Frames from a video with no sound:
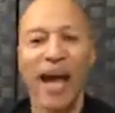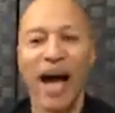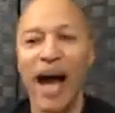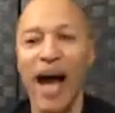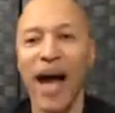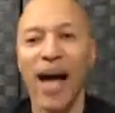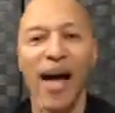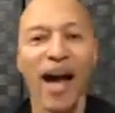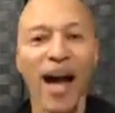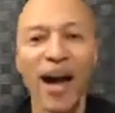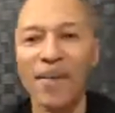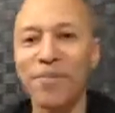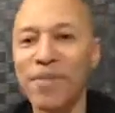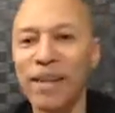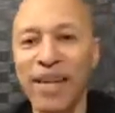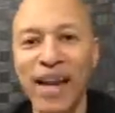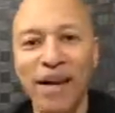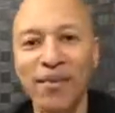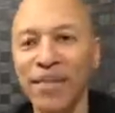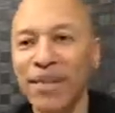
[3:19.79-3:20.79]
I
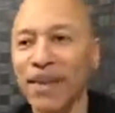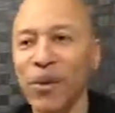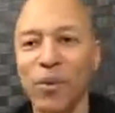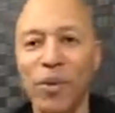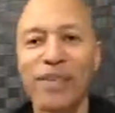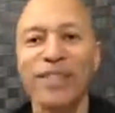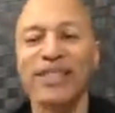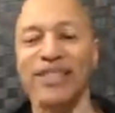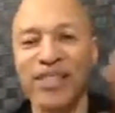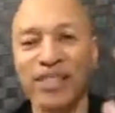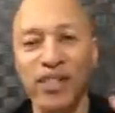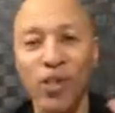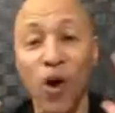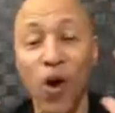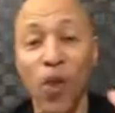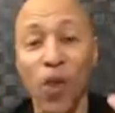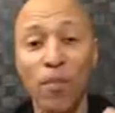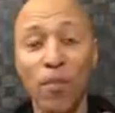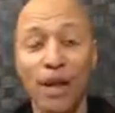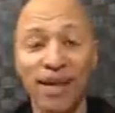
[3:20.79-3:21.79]
mean, I deal with
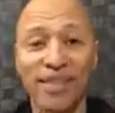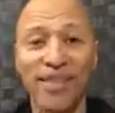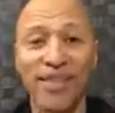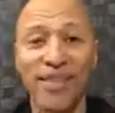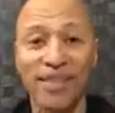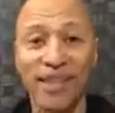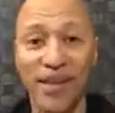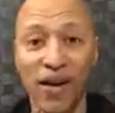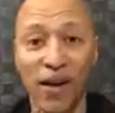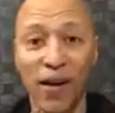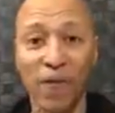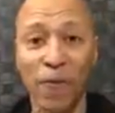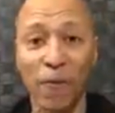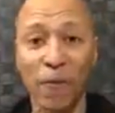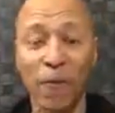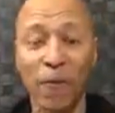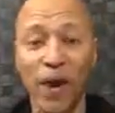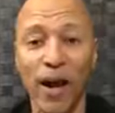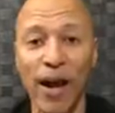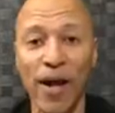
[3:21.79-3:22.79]
so much stuff,
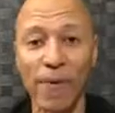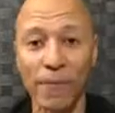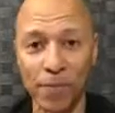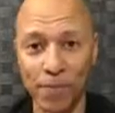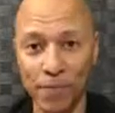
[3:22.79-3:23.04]
right?